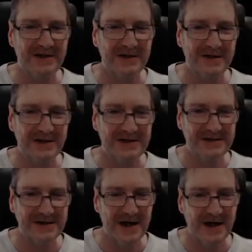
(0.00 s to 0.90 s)
And
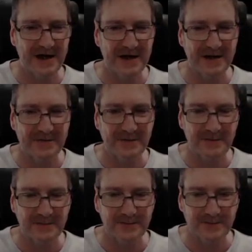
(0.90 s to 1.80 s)
this car,
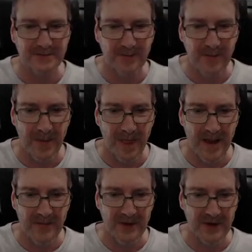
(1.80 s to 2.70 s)

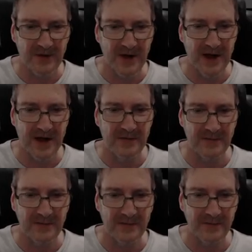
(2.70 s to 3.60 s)
beautiful car,